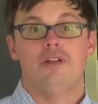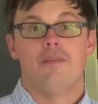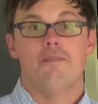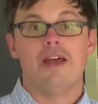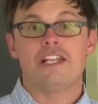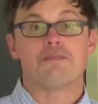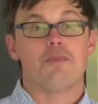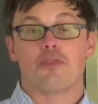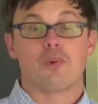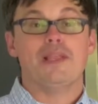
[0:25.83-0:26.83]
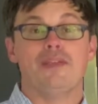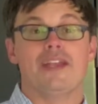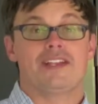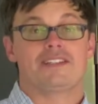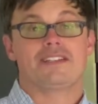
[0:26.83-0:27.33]
Money's 3
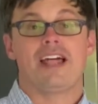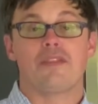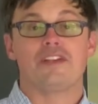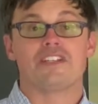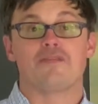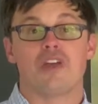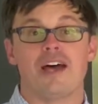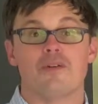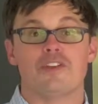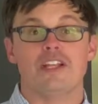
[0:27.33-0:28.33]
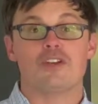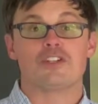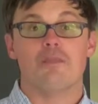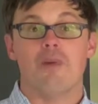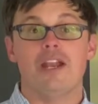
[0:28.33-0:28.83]
things. A lot of things I've taught over the
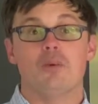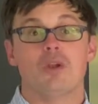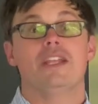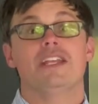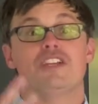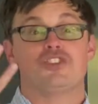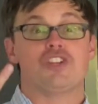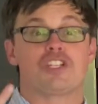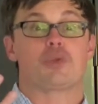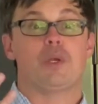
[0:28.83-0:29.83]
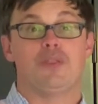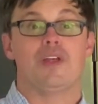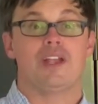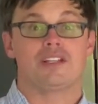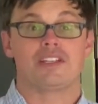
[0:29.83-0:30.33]
years that money really is just 3
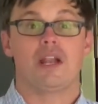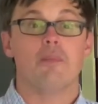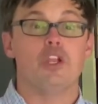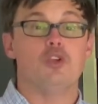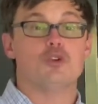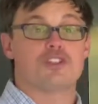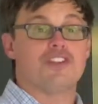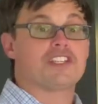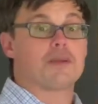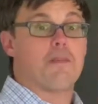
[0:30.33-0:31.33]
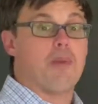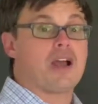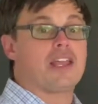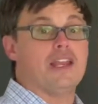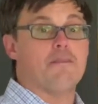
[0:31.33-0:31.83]
things. And I'm going to use this
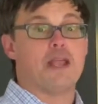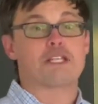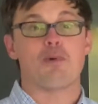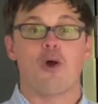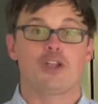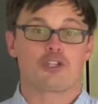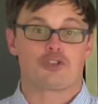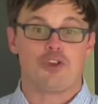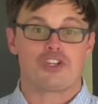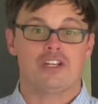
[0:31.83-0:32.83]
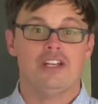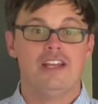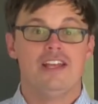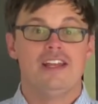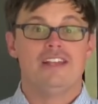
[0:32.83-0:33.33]
bucket and baseball illustration
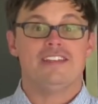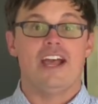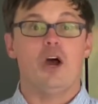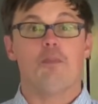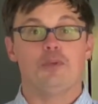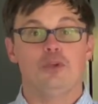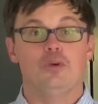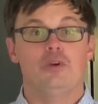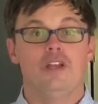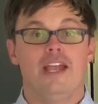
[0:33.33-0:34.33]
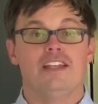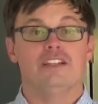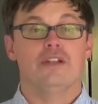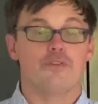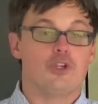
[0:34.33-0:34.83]
to help you and
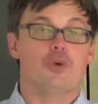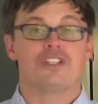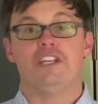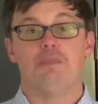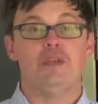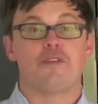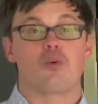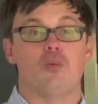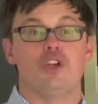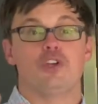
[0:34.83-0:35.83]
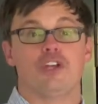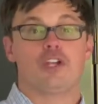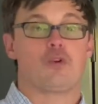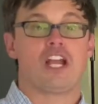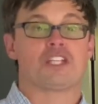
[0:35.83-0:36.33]
deliver you a sneak peek for what you're going
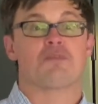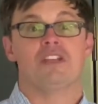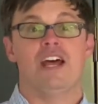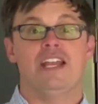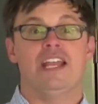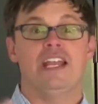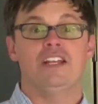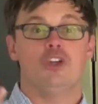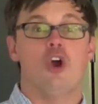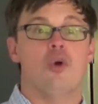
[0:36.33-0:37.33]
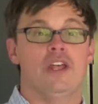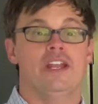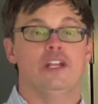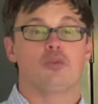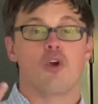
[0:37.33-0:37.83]
to grasp tonight and go in
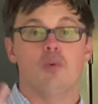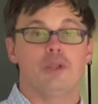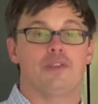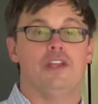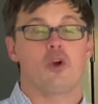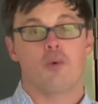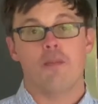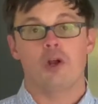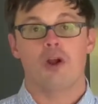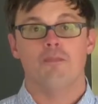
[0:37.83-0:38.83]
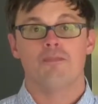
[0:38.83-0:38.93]
and grow with in our webinar.